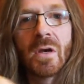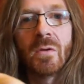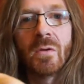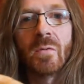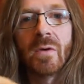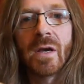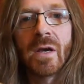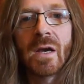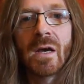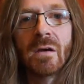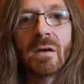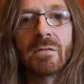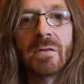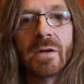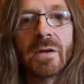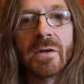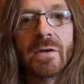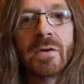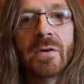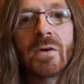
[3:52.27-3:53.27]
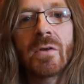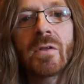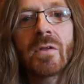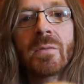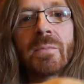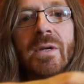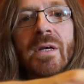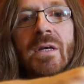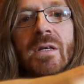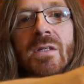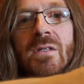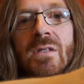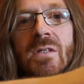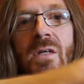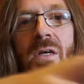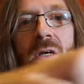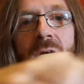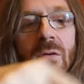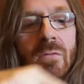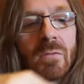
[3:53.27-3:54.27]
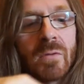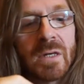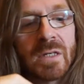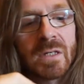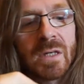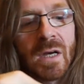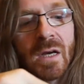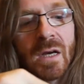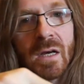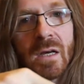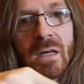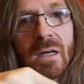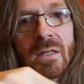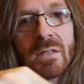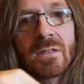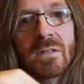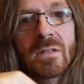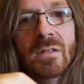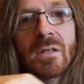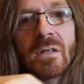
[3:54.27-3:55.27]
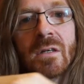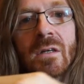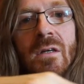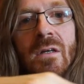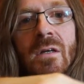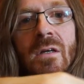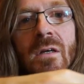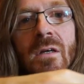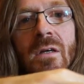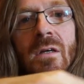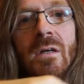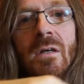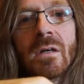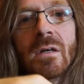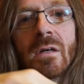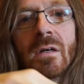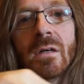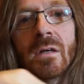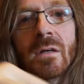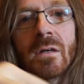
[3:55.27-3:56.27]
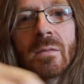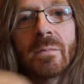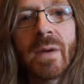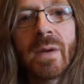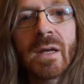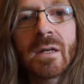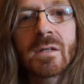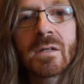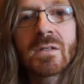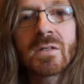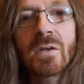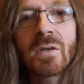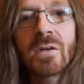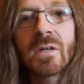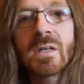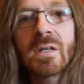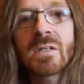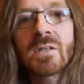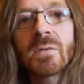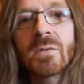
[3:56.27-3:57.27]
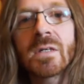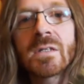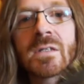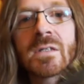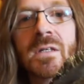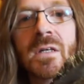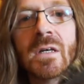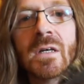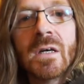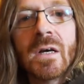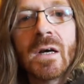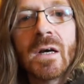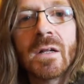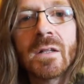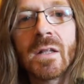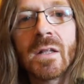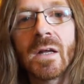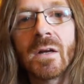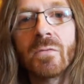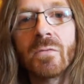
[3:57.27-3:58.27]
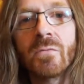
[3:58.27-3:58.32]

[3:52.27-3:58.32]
We have another piece which has patterns cut into it and then